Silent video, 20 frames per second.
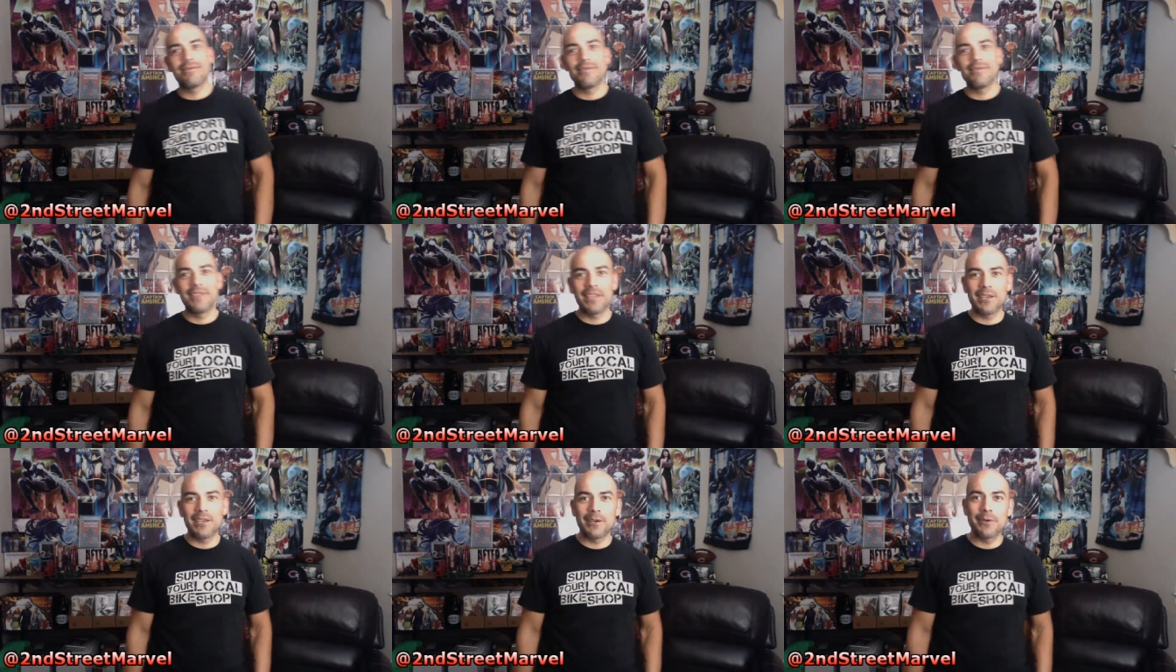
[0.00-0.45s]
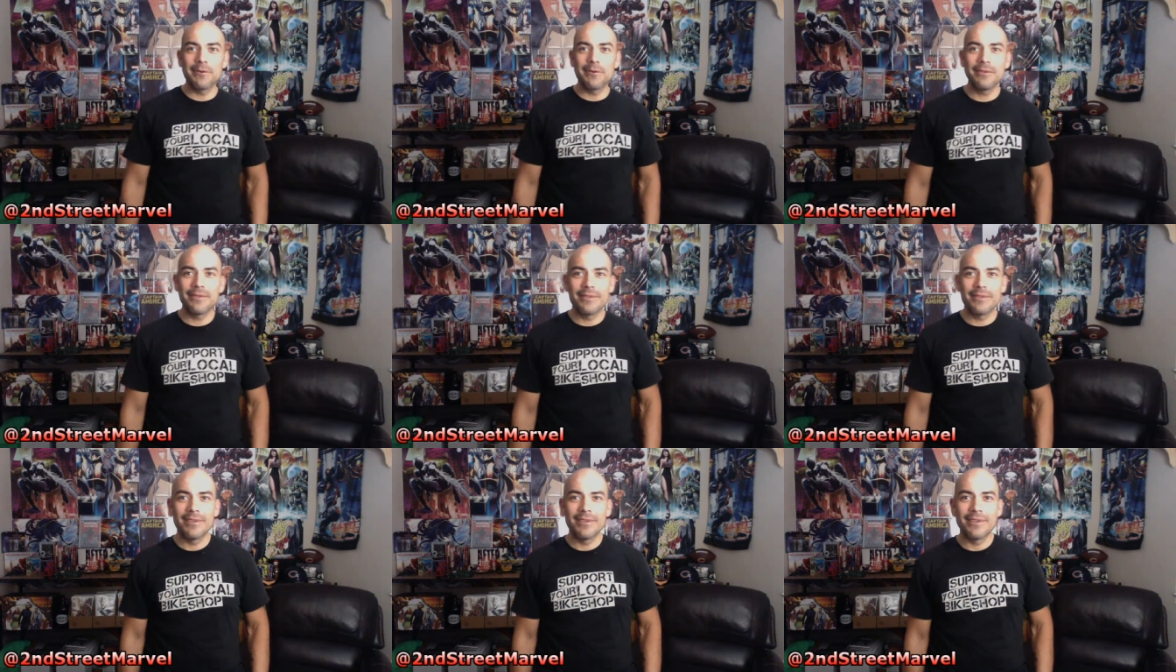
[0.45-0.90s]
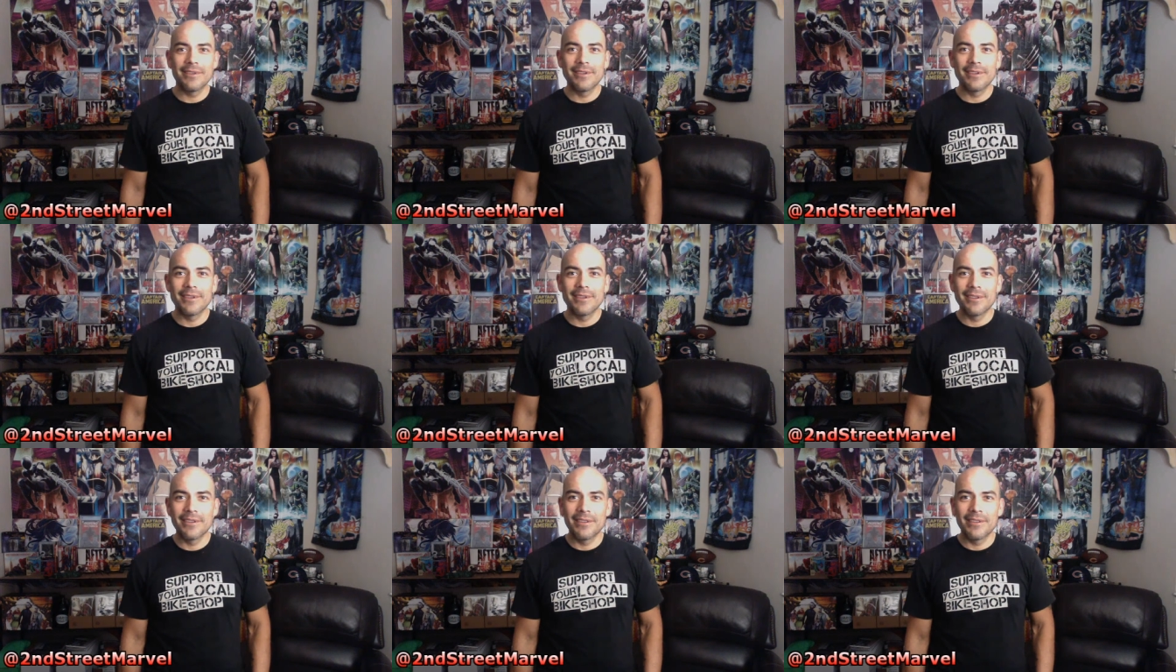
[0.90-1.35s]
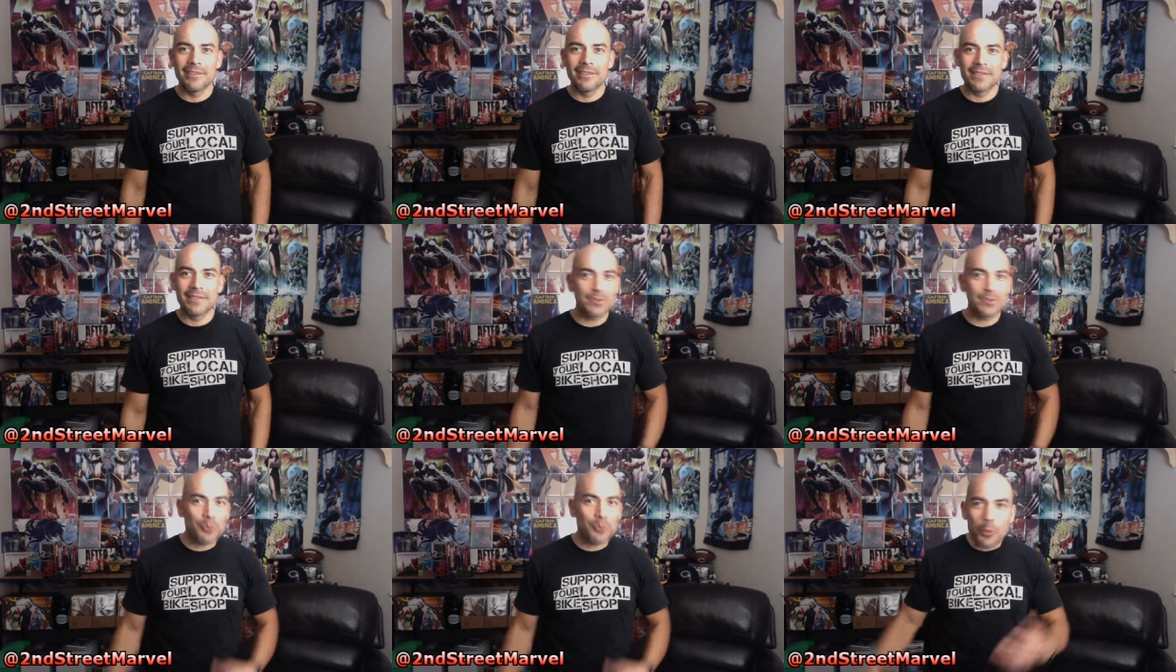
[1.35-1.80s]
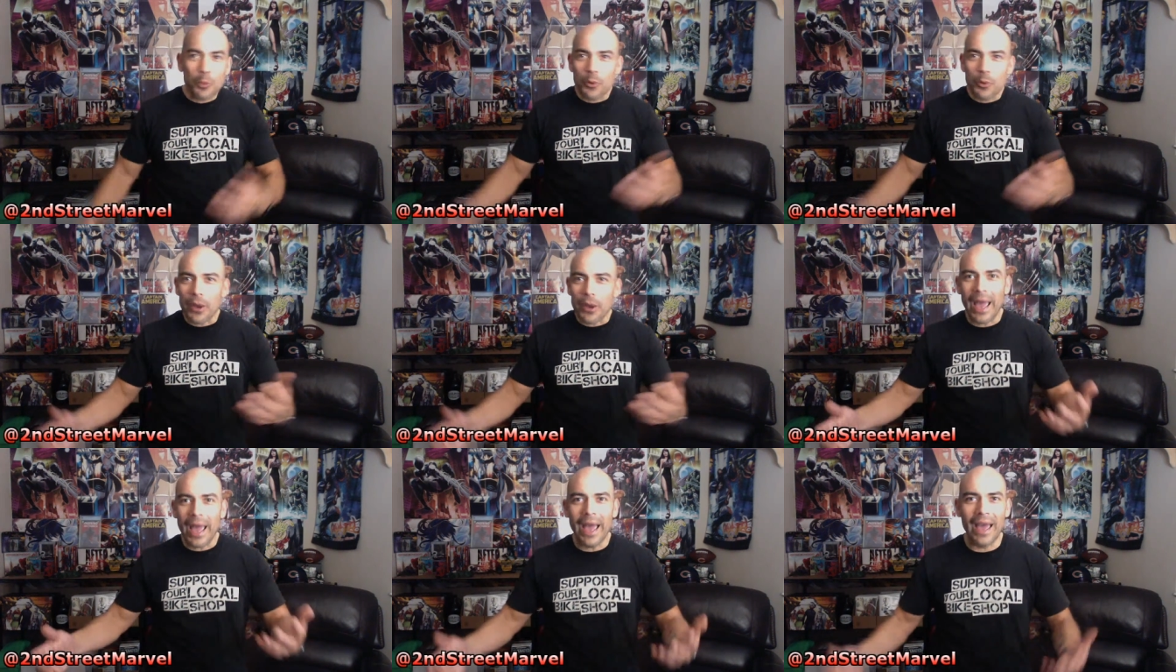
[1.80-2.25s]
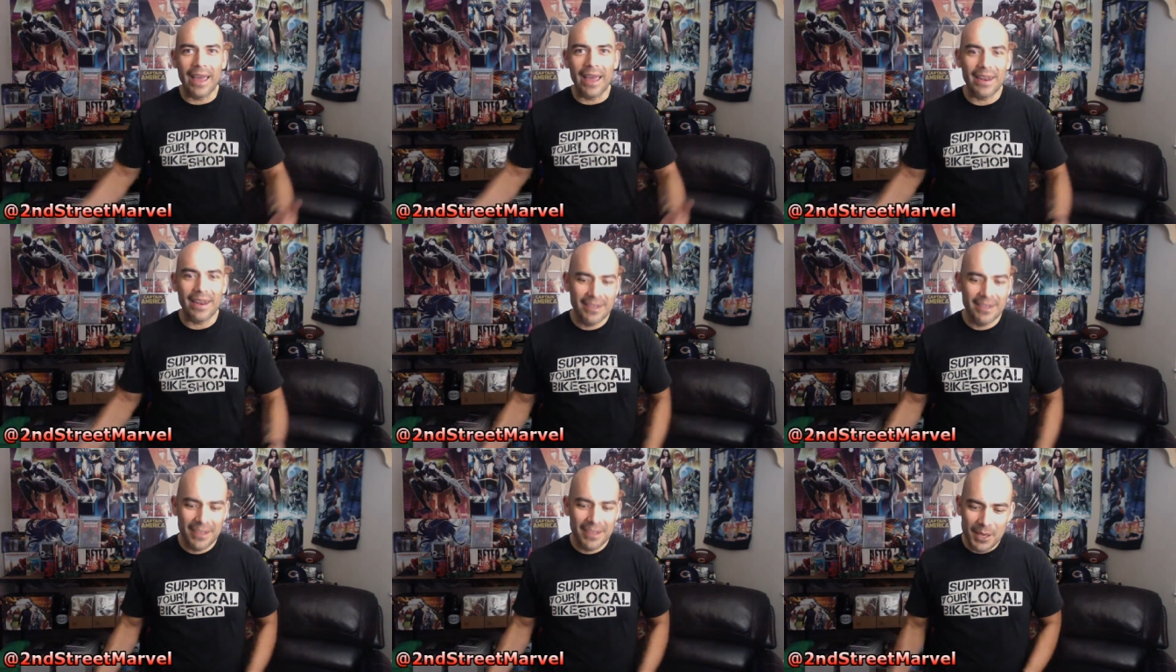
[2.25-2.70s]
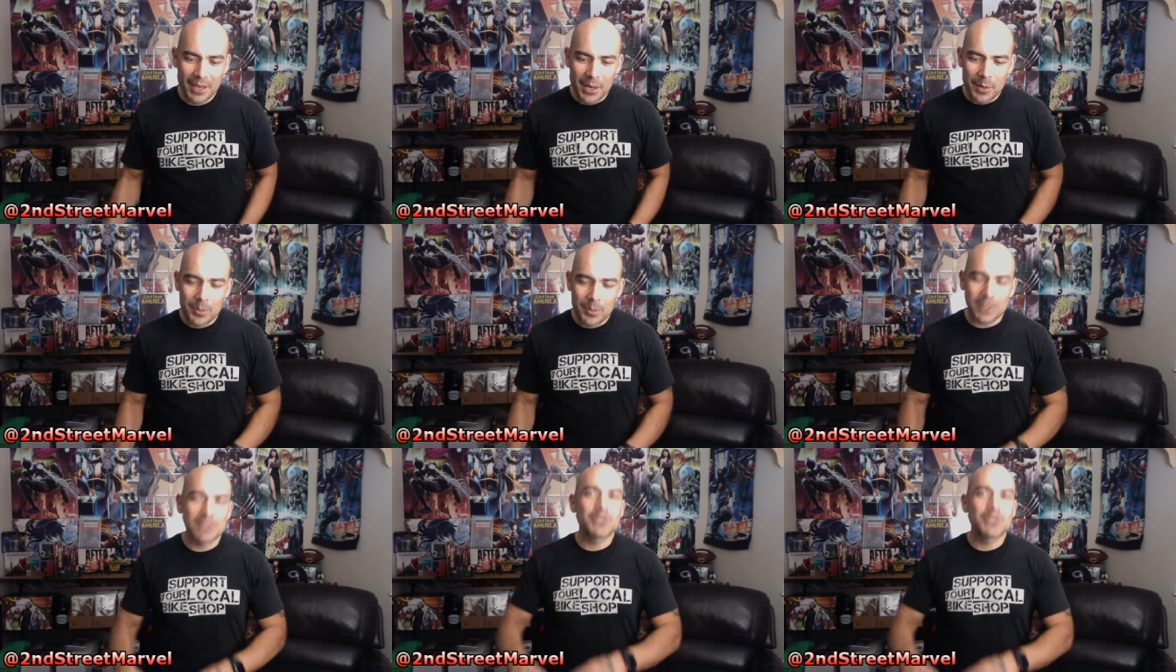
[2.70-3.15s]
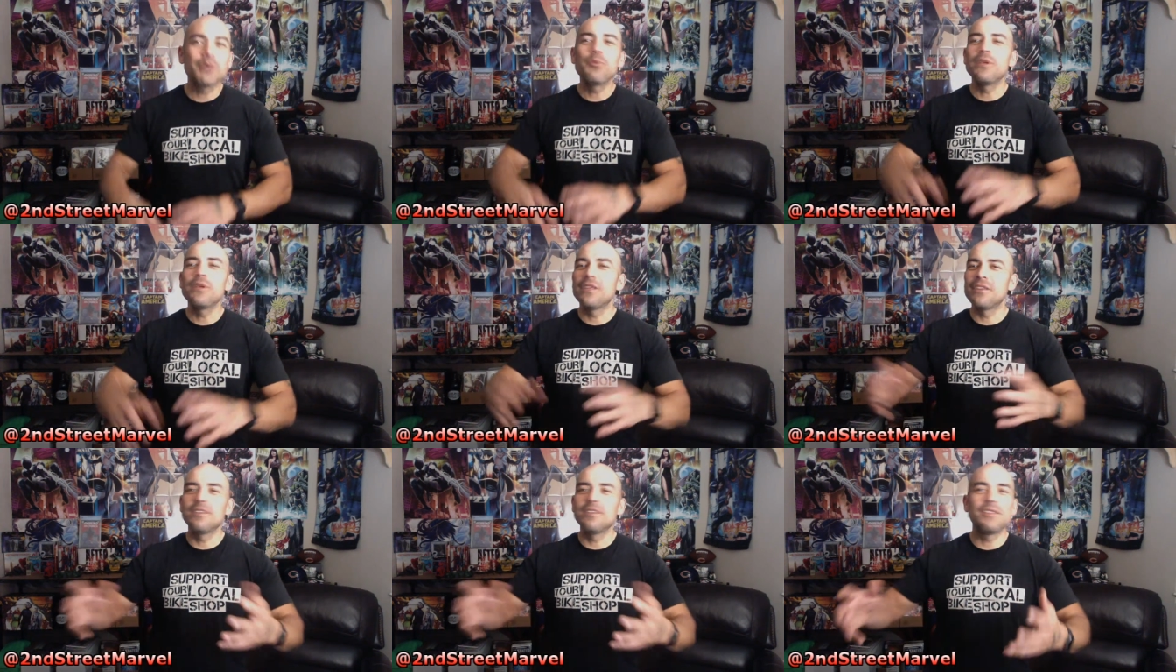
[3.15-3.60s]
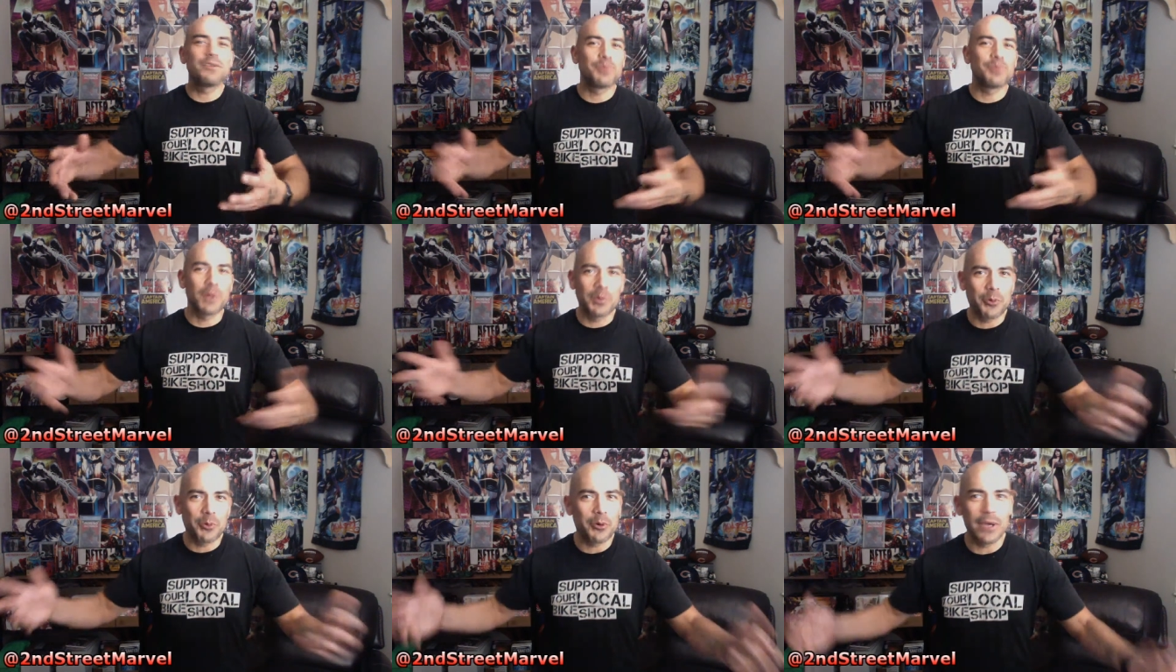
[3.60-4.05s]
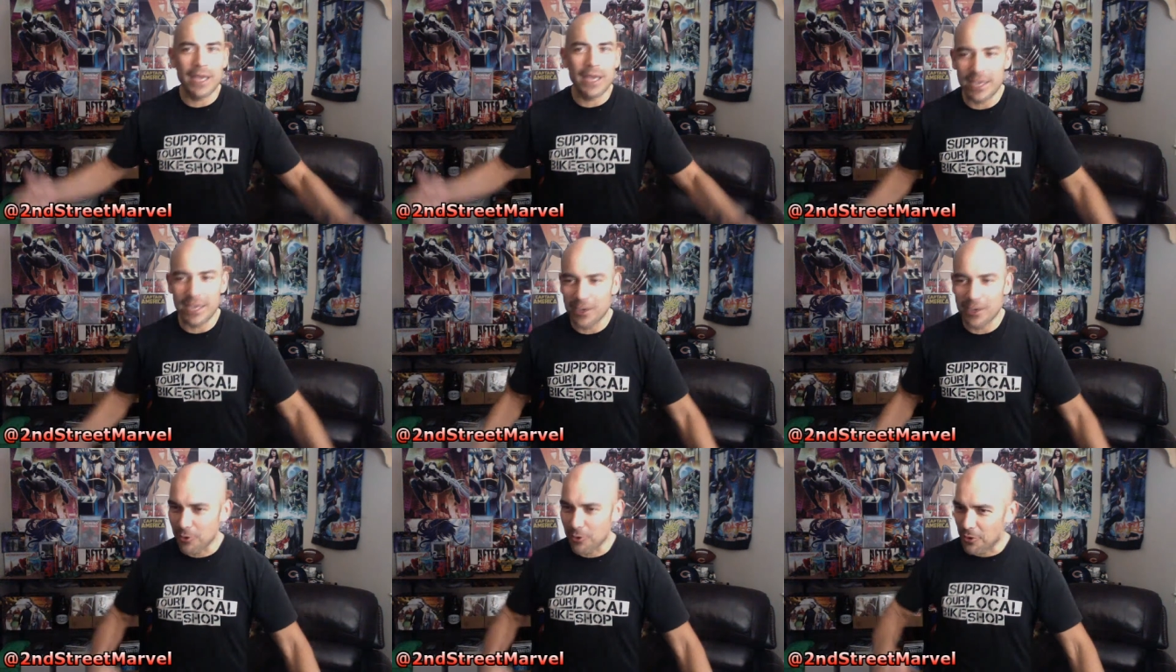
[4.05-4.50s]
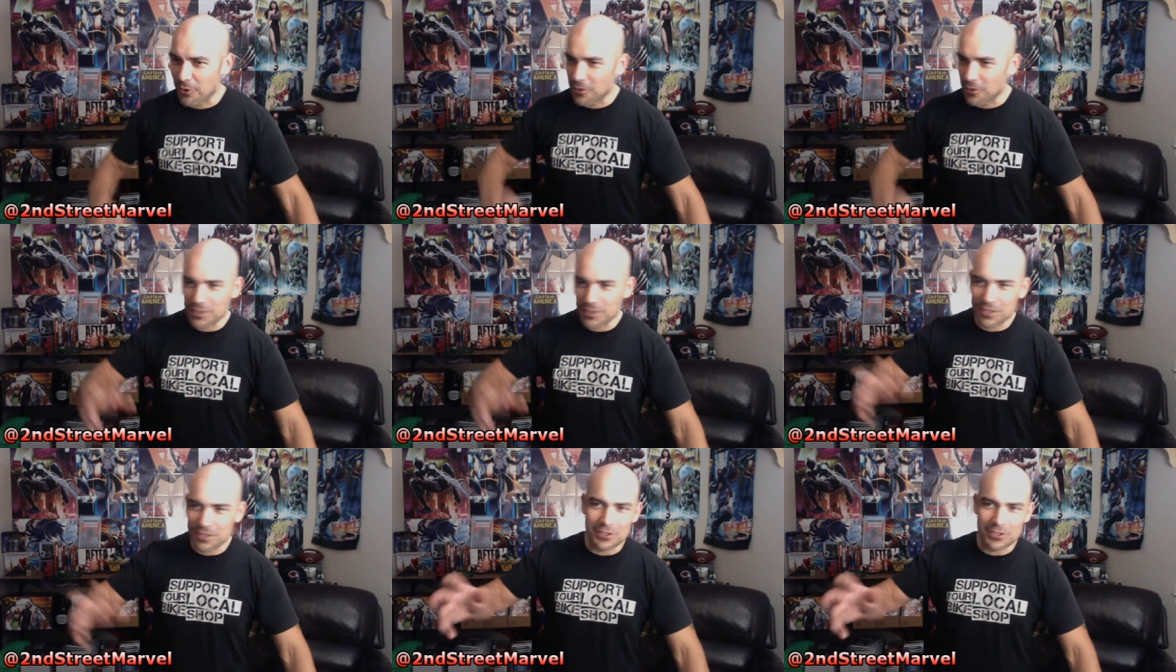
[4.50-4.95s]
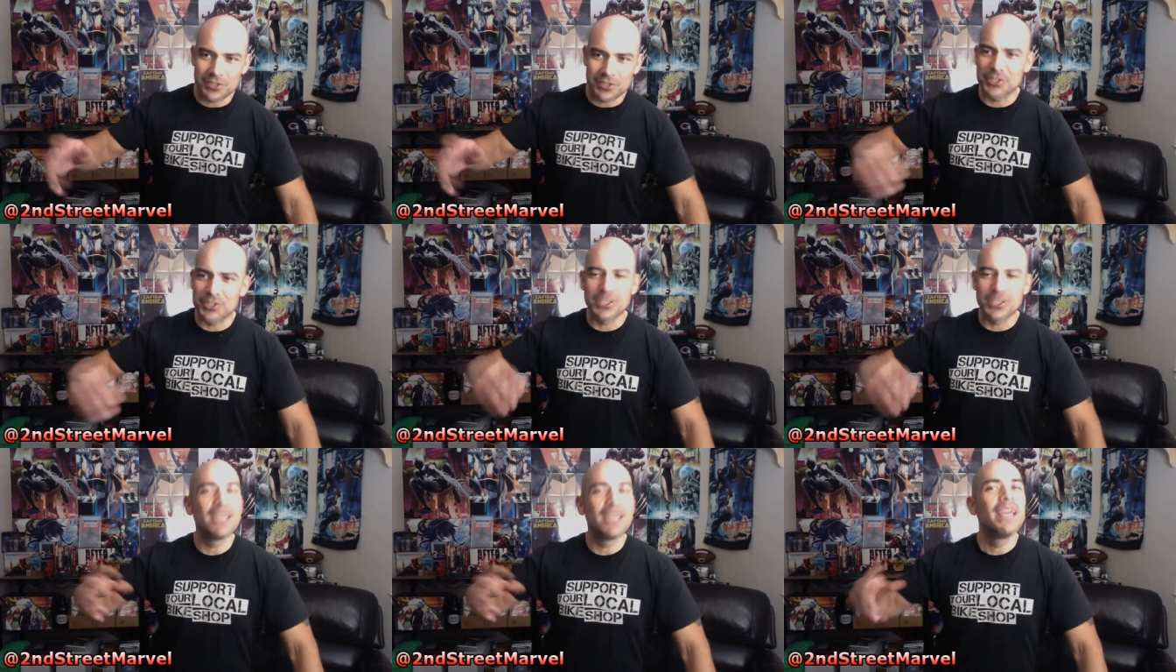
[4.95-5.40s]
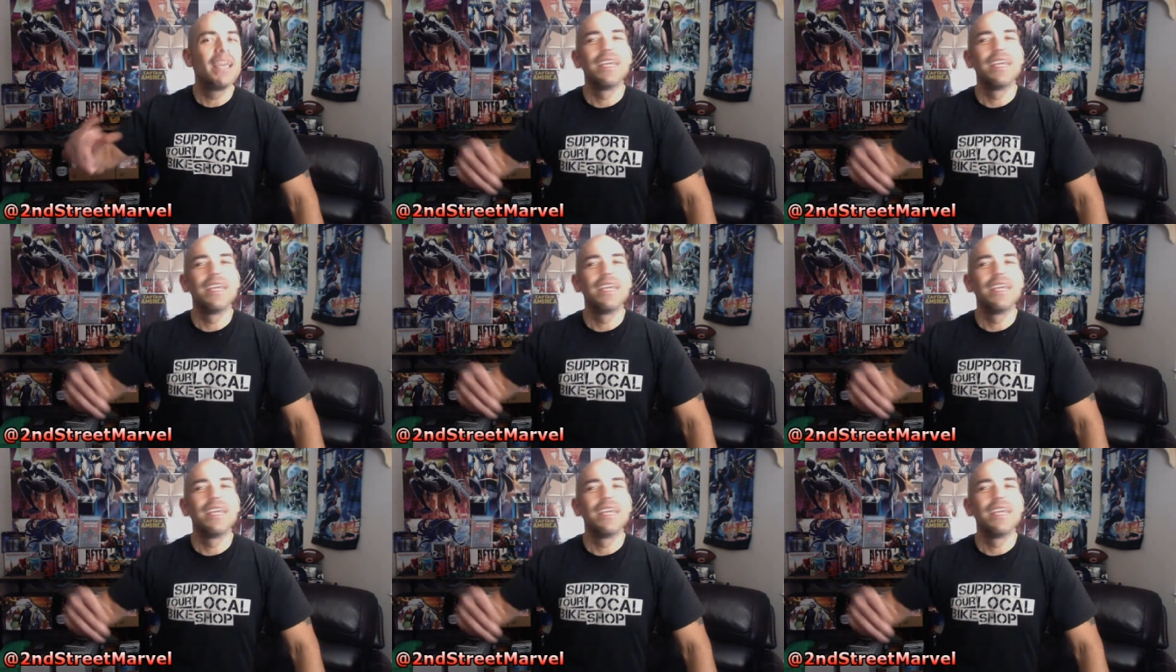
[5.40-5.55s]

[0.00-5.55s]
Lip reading: You know? That's where we're at. But too many of these people get here on this shit.